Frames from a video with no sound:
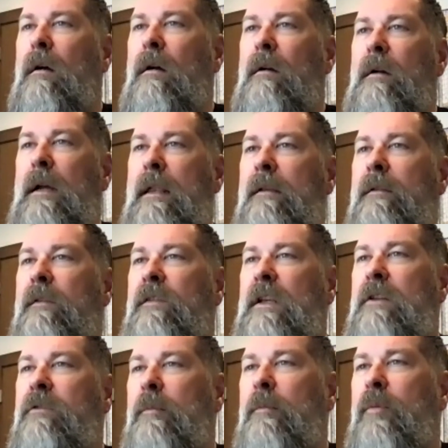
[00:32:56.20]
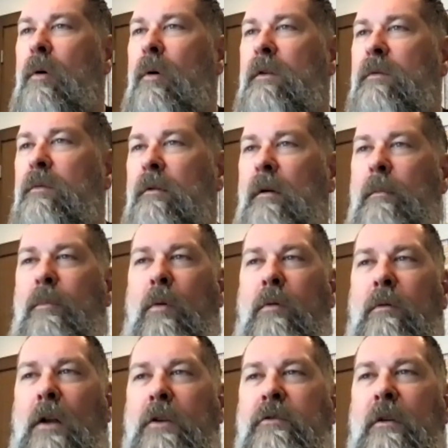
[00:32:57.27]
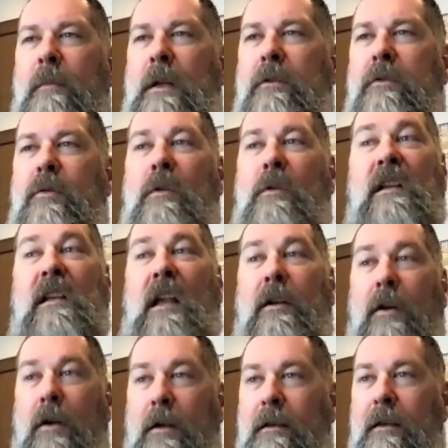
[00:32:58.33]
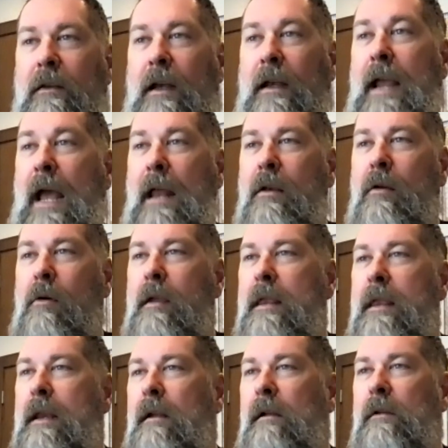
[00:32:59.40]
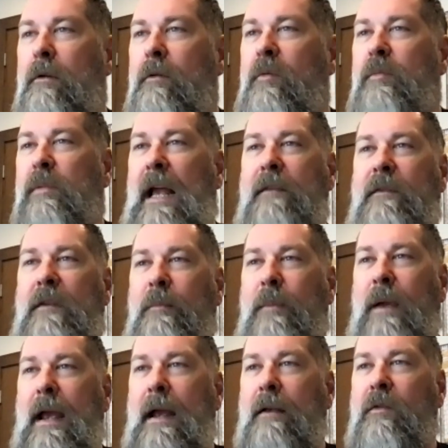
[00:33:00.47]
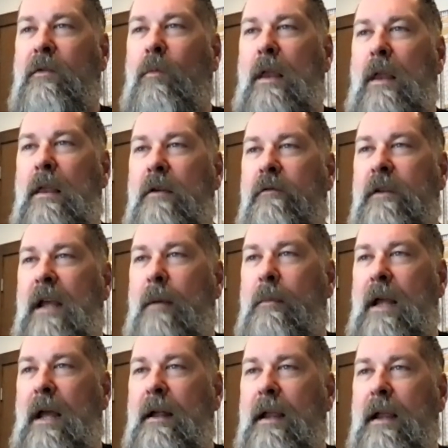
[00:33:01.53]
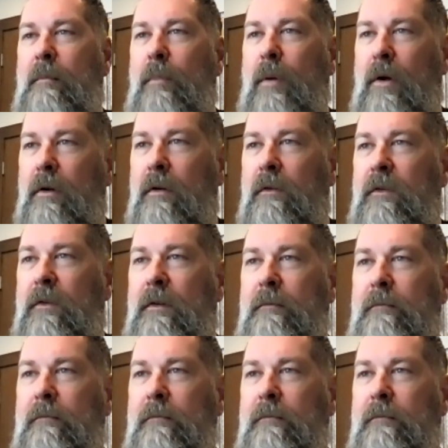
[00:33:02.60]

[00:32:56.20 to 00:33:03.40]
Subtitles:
And then 6 reports were attributed to clutter, the category that includes plastic bags, weather phenomena, and birds.